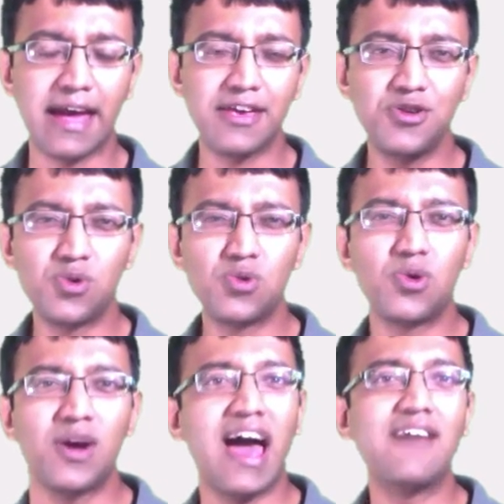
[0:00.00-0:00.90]
you
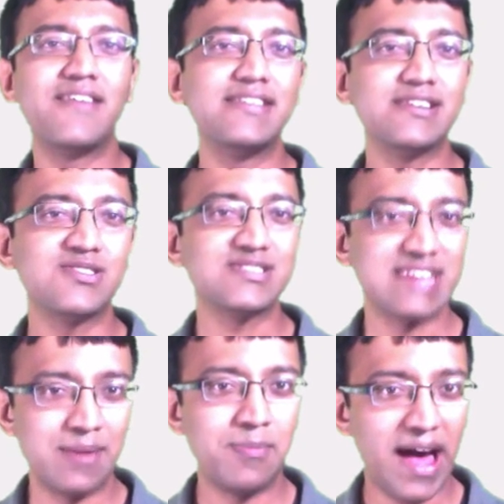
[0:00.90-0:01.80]
don't have anything to
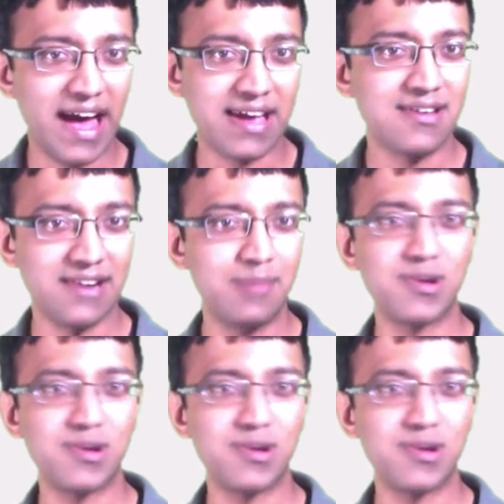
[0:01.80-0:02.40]
send back, right?